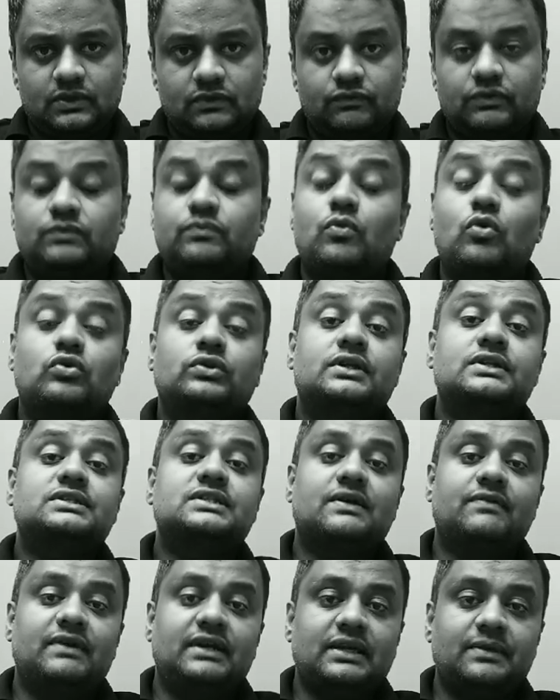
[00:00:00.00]
With more than
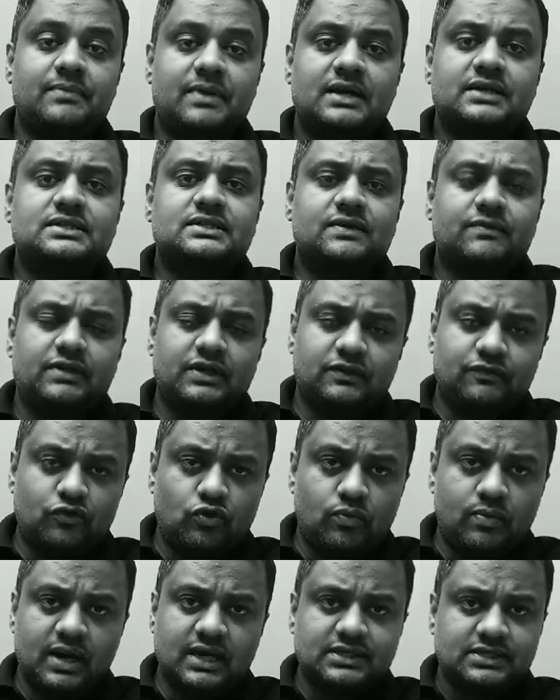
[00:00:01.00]
70 marks,
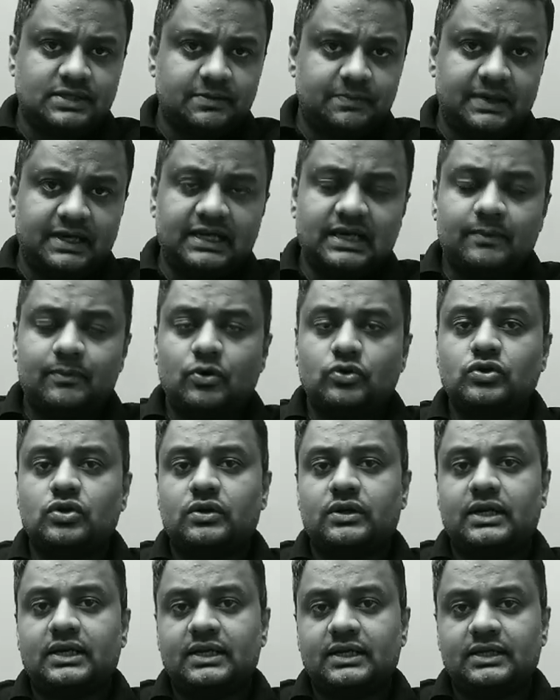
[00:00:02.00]
74 marks, depending upon your
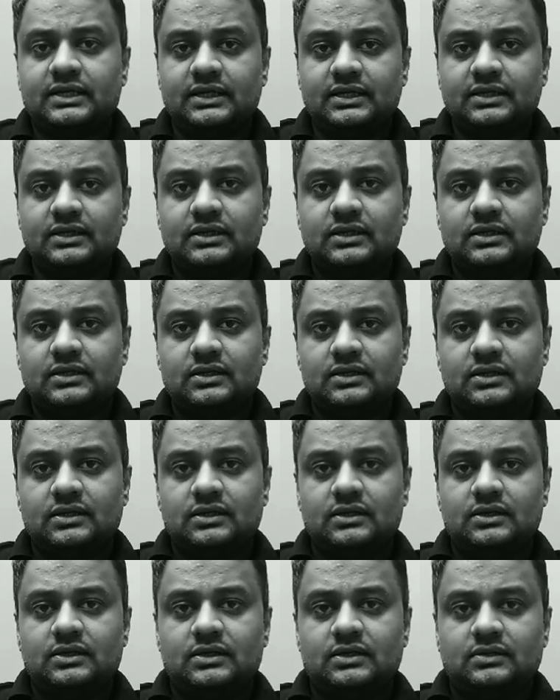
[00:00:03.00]
category,
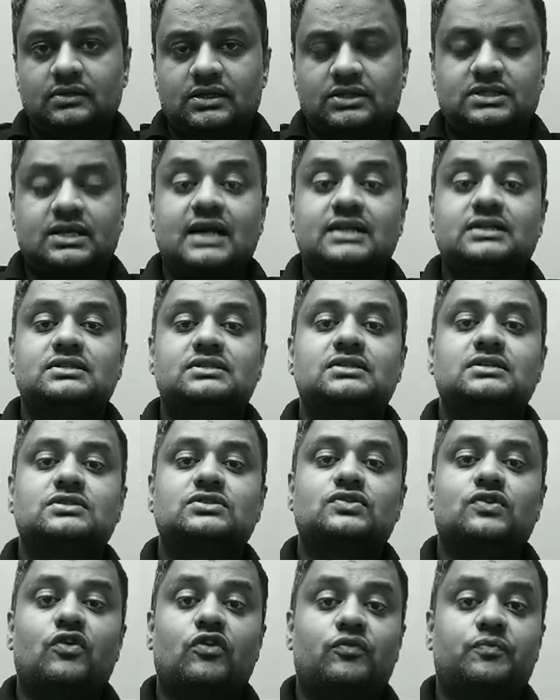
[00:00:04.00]
the
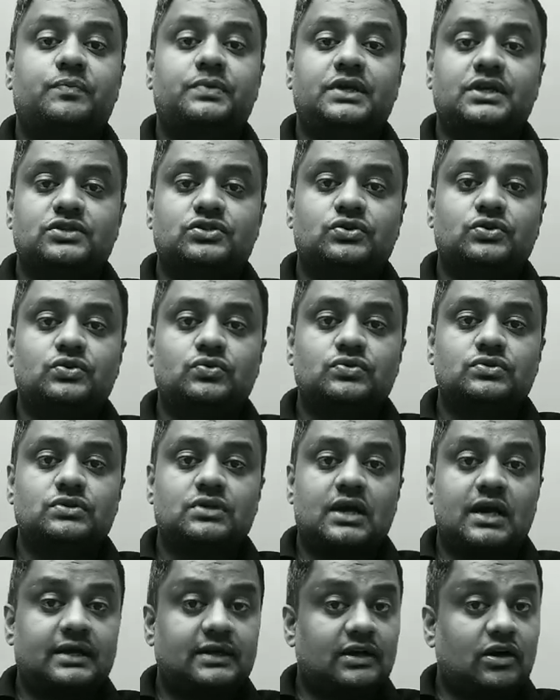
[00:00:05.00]
chances of PSUs
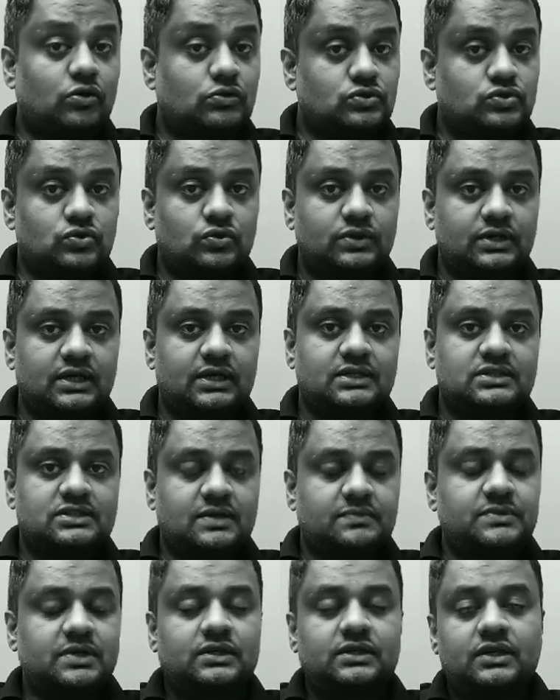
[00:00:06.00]
are also there,
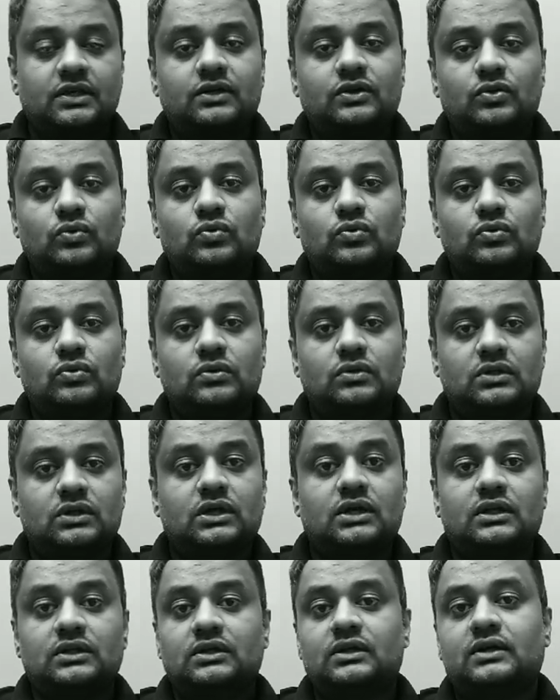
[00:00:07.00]
subjected to the
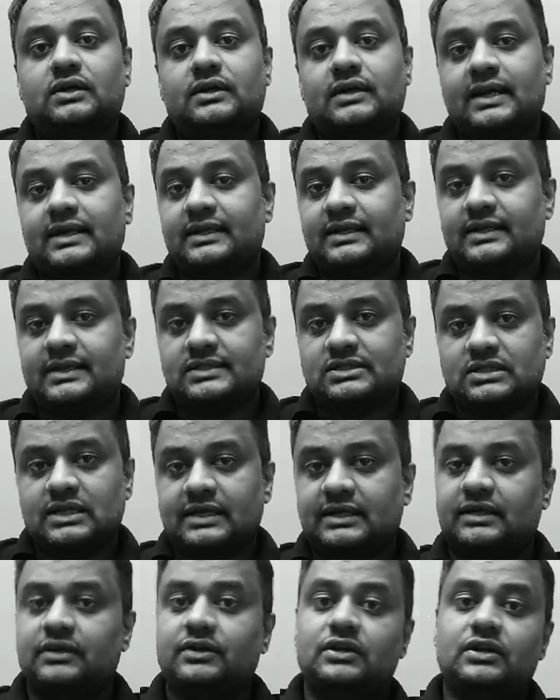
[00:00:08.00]
other criteria
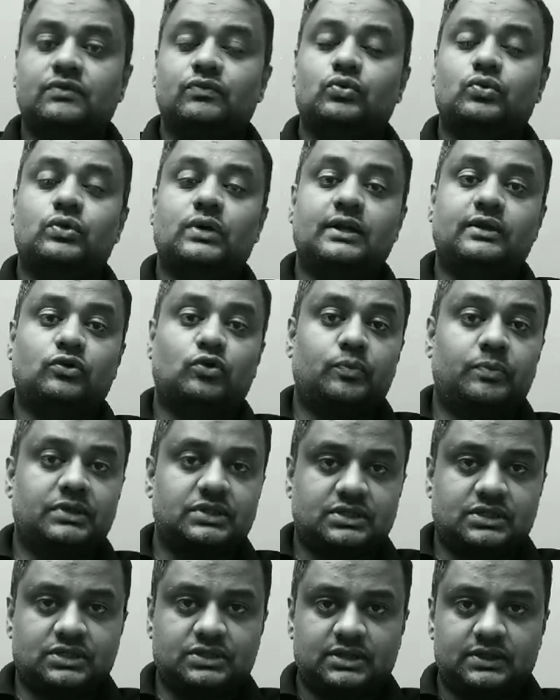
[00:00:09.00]
like interview and group
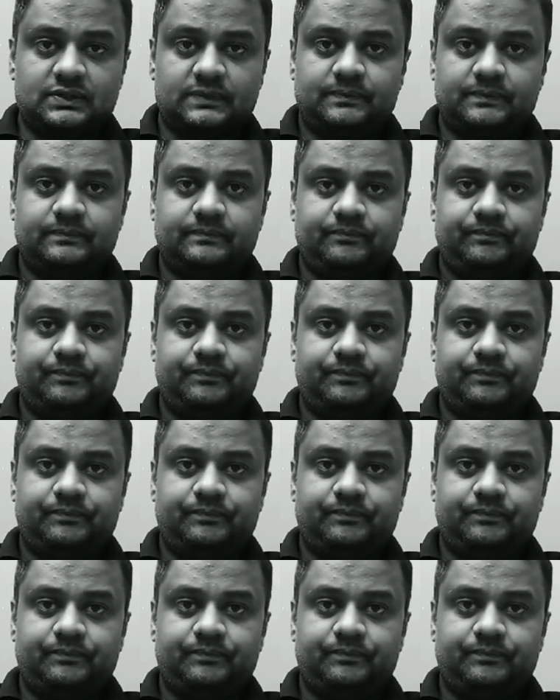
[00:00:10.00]
discussion.